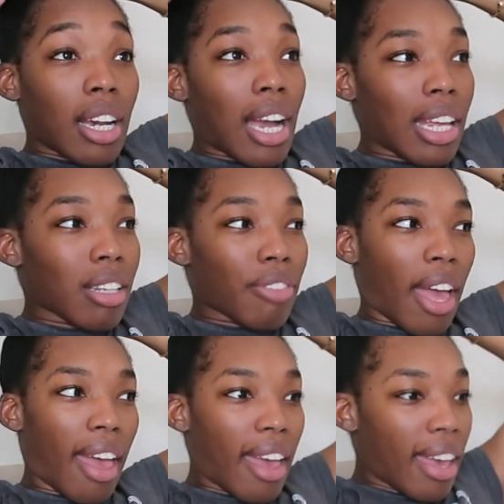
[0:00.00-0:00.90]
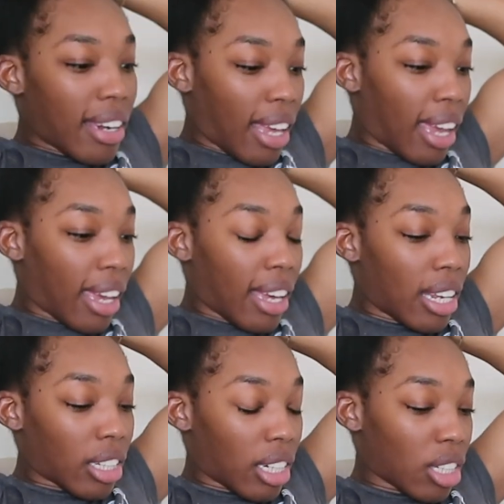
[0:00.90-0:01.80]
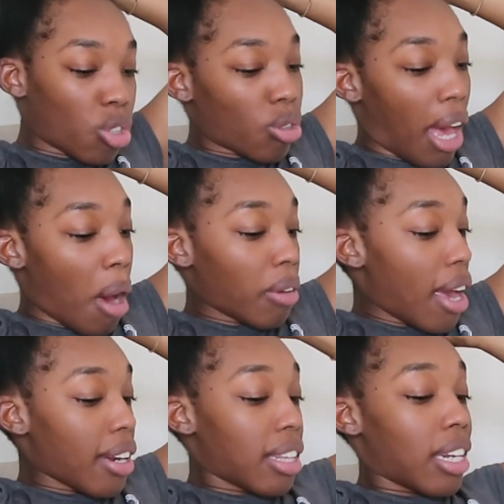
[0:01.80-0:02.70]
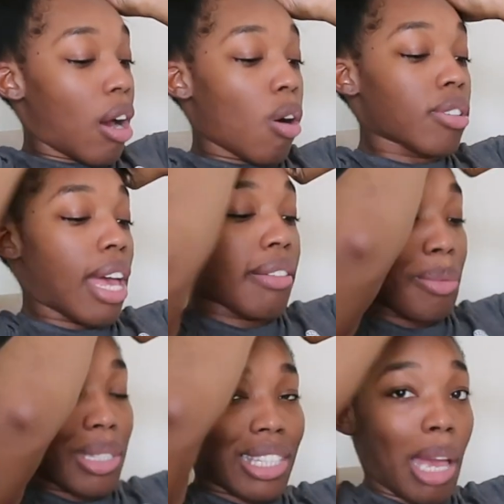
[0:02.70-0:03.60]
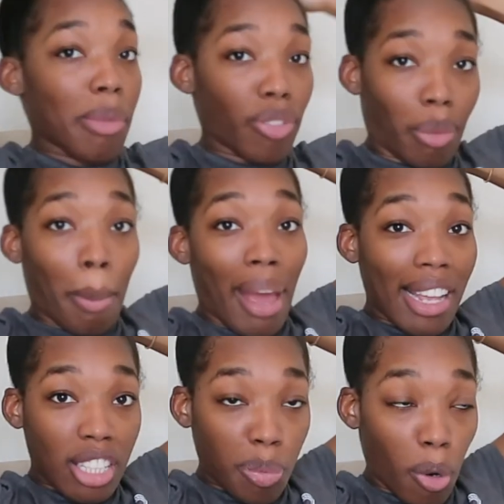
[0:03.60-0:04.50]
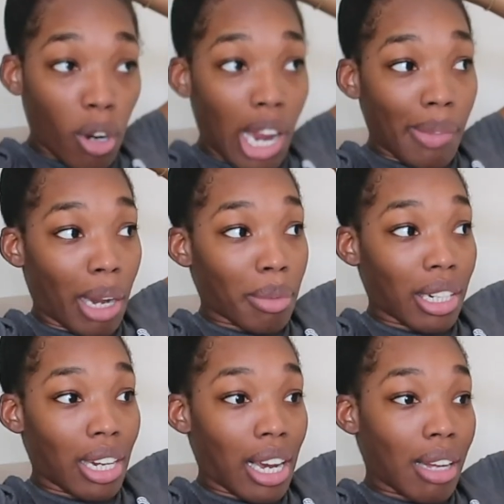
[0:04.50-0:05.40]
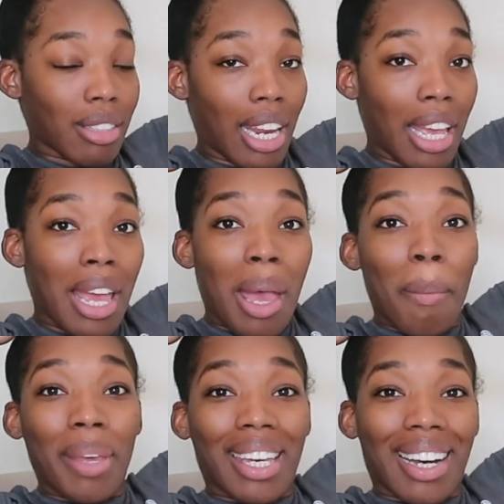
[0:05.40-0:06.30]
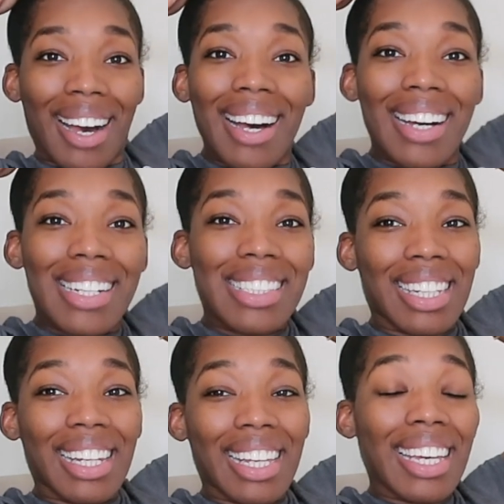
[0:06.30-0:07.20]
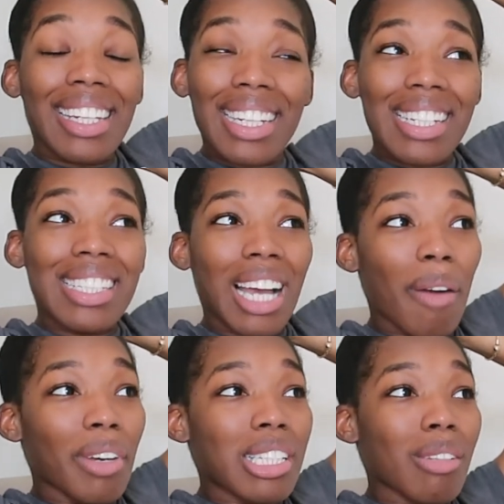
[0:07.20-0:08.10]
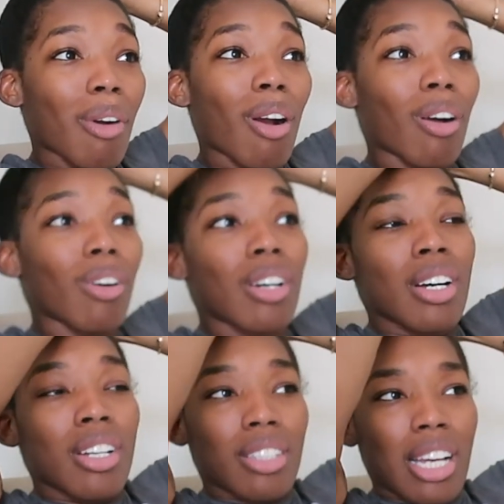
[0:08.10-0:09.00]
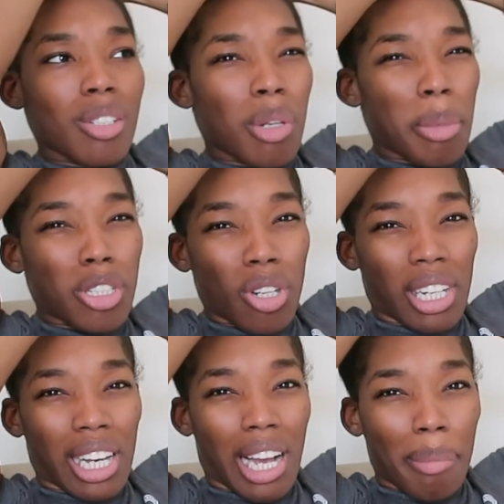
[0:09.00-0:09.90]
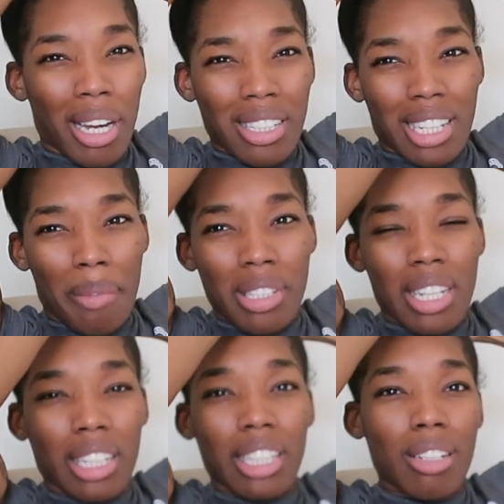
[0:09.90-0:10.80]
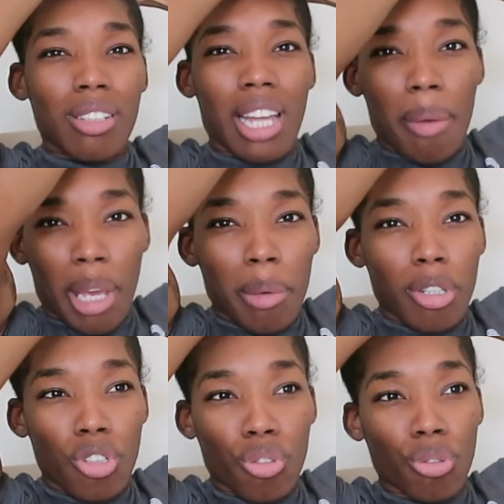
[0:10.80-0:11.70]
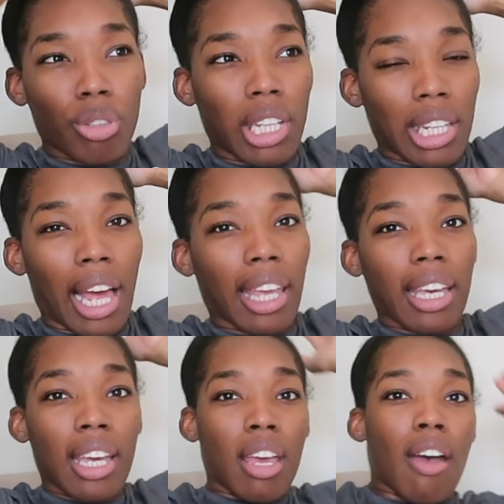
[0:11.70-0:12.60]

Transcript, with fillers: kind of ahead and gonna do the outline and then I also have some assignments for my master's program that I'm gonna knock out today because Leland is coming tomorrow. So I just wanna make sure like I got my assignments knocked out so that I'm able to truly like